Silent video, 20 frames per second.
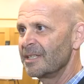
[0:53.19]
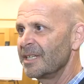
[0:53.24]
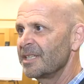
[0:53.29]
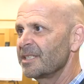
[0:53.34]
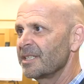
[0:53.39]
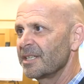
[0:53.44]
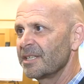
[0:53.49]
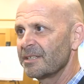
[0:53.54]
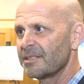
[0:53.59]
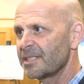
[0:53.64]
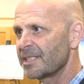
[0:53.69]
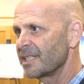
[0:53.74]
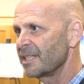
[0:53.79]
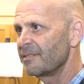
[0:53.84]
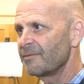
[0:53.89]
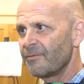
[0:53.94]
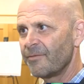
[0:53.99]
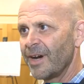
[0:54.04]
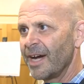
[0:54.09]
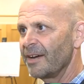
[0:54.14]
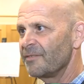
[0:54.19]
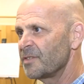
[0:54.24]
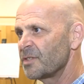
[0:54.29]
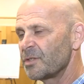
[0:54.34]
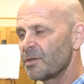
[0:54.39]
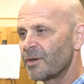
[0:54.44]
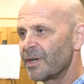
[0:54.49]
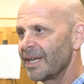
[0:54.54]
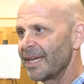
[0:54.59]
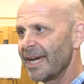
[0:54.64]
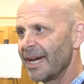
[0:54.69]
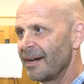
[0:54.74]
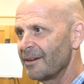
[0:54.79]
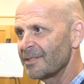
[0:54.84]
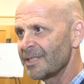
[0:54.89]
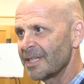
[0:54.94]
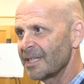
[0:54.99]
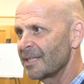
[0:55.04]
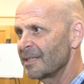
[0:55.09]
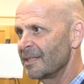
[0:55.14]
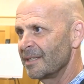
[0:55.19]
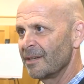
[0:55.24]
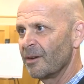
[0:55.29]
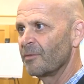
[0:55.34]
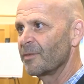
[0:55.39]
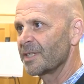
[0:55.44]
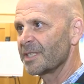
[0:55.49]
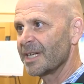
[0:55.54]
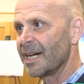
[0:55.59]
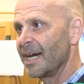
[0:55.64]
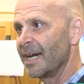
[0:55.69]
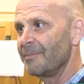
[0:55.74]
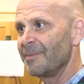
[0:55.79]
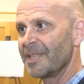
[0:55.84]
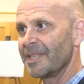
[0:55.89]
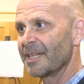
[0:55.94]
Initially, you'll see 5-story housing, and over time,